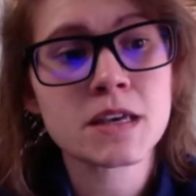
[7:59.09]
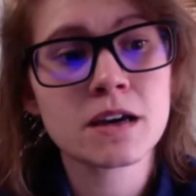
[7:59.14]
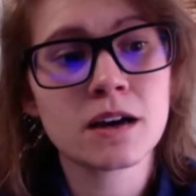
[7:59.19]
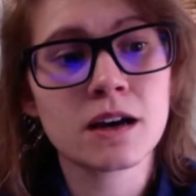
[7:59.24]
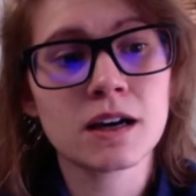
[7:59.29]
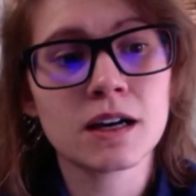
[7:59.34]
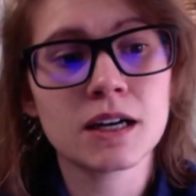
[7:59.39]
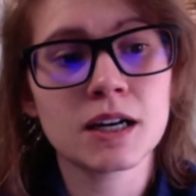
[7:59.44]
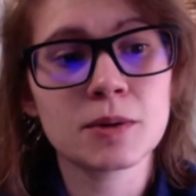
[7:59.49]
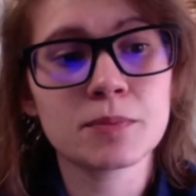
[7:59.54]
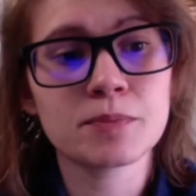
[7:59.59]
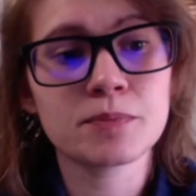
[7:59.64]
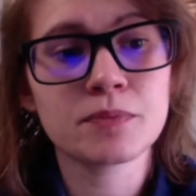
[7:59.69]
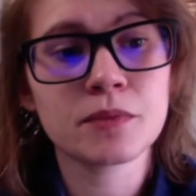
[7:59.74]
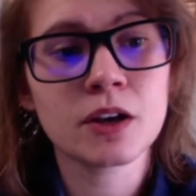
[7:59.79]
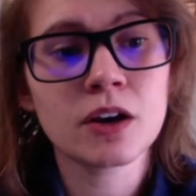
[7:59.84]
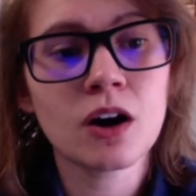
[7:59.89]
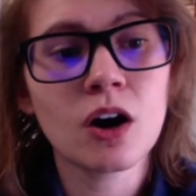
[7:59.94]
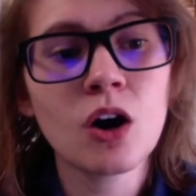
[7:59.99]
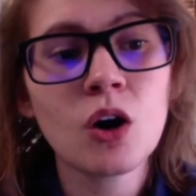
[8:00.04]
Um,
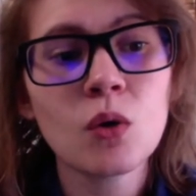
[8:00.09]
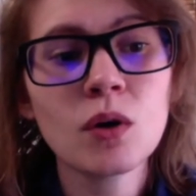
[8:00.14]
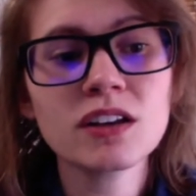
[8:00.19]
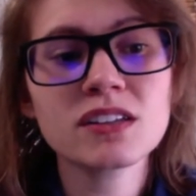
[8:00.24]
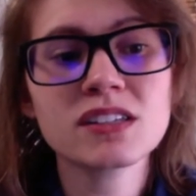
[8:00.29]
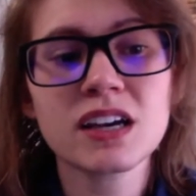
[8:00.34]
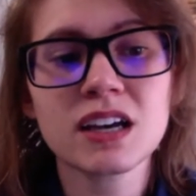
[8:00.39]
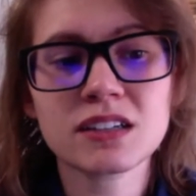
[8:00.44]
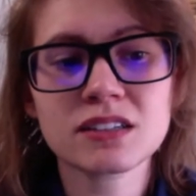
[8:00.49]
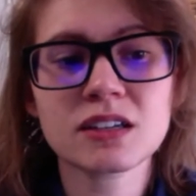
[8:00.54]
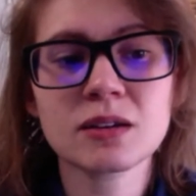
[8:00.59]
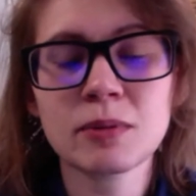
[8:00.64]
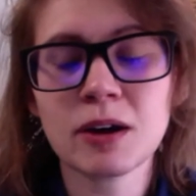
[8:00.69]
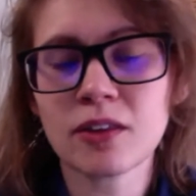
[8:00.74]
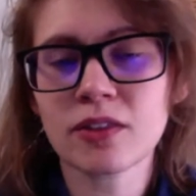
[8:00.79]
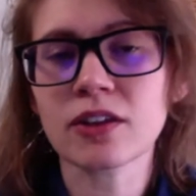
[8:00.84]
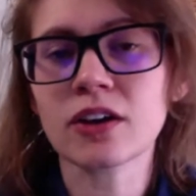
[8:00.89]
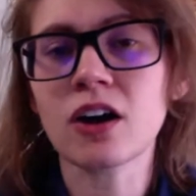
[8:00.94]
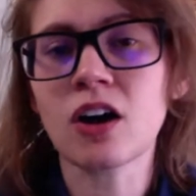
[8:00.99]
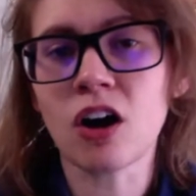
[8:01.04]
Always ask about the